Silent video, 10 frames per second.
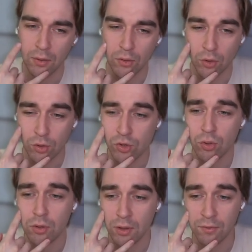Not
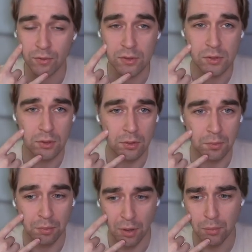sure if it's the
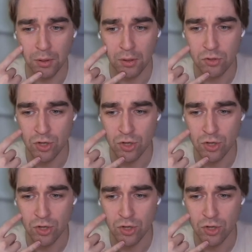permanent